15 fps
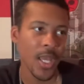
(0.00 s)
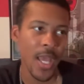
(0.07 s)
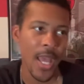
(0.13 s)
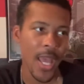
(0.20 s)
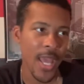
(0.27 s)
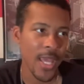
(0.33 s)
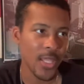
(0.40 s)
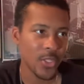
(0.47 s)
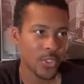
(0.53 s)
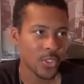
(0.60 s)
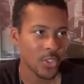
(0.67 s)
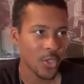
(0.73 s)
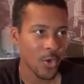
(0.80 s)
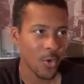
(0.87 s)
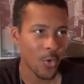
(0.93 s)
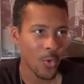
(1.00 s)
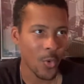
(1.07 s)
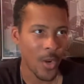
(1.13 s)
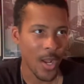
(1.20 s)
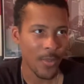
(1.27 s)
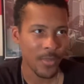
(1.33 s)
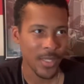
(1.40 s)
And so
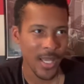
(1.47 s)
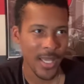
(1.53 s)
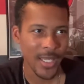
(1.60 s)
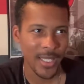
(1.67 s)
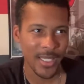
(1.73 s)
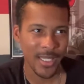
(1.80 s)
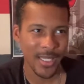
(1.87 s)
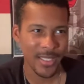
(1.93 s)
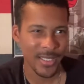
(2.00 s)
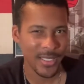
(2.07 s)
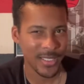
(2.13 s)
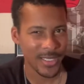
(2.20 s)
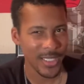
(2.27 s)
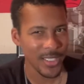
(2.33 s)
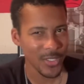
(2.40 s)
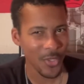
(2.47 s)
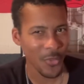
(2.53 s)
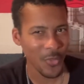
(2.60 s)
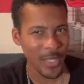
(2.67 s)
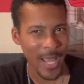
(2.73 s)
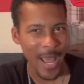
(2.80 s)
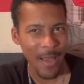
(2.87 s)
I'm like, is the season
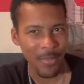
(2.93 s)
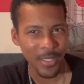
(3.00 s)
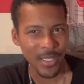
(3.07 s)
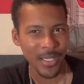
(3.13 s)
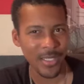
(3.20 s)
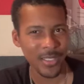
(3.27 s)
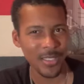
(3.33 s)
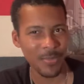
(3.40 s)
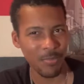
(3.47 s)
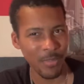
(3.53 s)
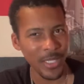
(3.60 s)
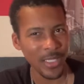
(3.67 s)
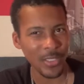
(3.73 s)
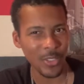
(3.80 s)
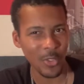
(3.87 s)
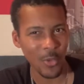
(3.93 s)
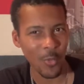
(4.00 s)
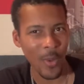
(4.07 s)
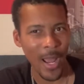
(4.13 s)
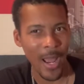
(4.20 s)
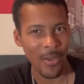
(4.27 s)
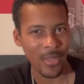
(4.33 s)
3 happening? Because it's been a little while.